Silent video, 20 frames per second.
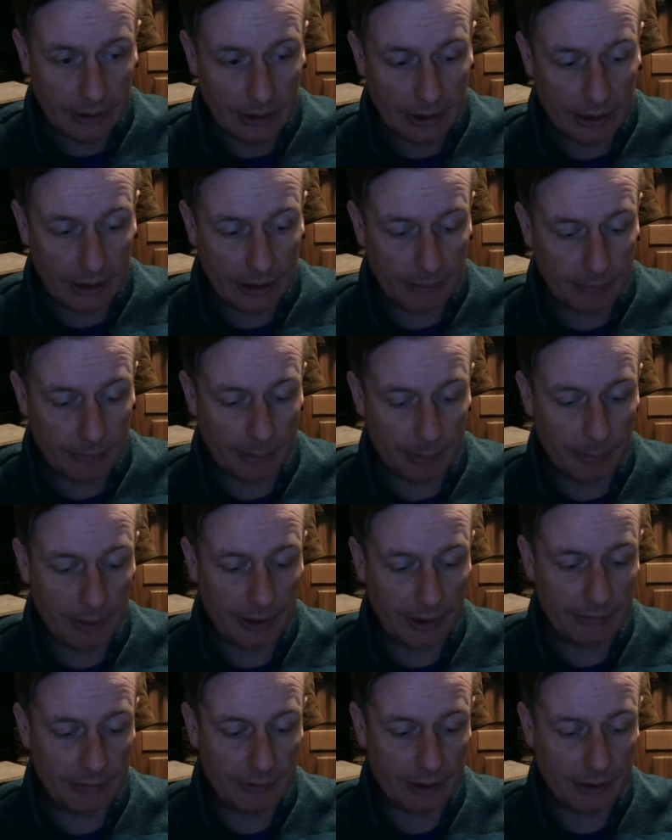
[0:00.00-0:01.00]
I
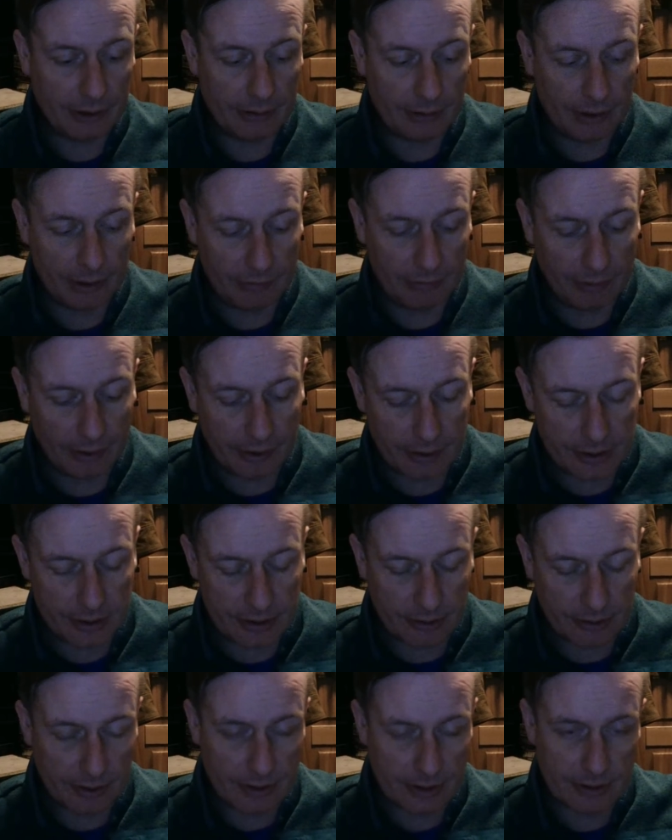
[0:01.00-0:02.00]
believe I've heard
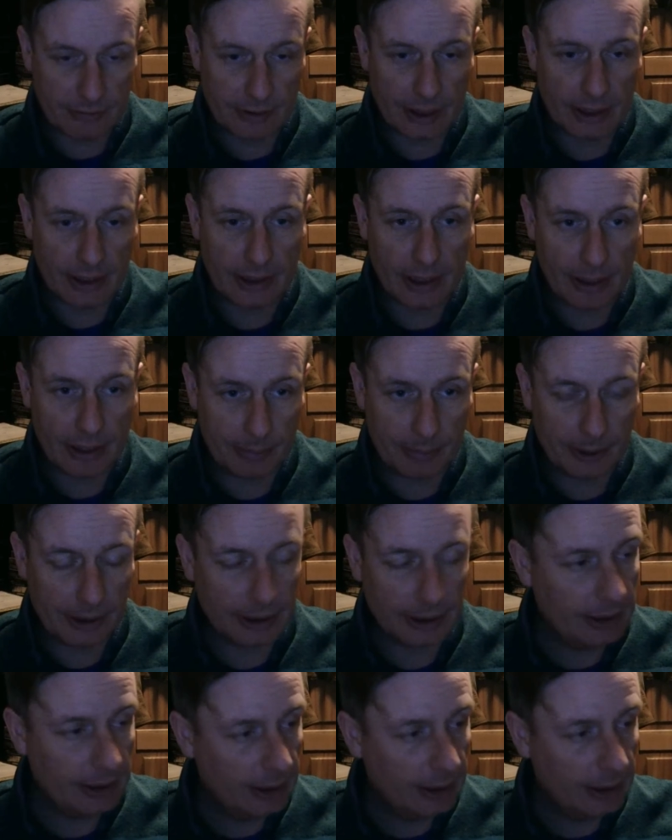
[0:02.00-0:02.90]
stories of that happening.